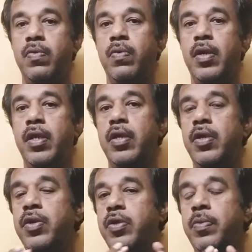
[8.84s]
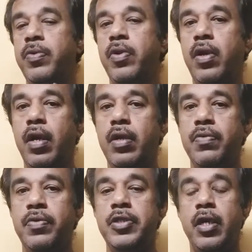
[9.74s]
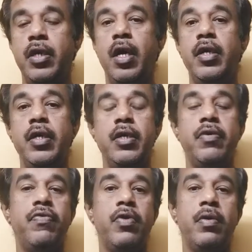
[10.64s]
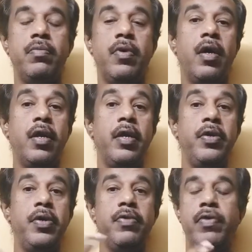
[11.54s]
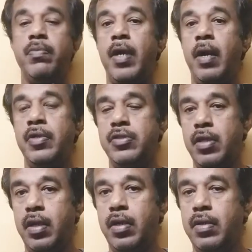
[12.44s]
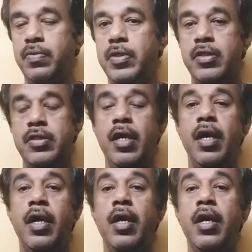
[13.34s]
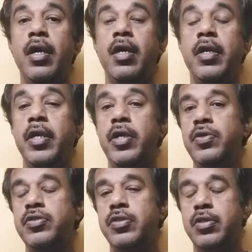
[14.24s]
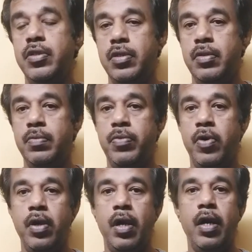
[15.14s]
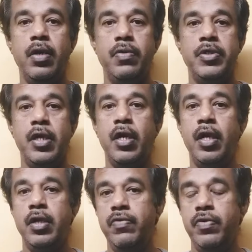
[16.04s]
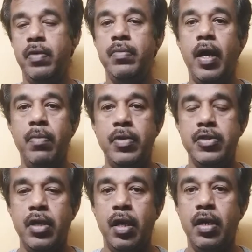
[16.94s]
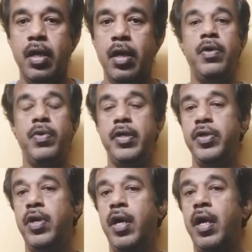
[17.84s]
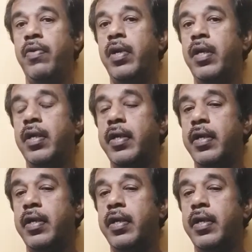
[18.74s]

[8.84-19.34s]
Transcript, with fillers: very unique product which I got it from Renewed from Amazon, which is a reused product which I got it from Amazon. I wanted to have a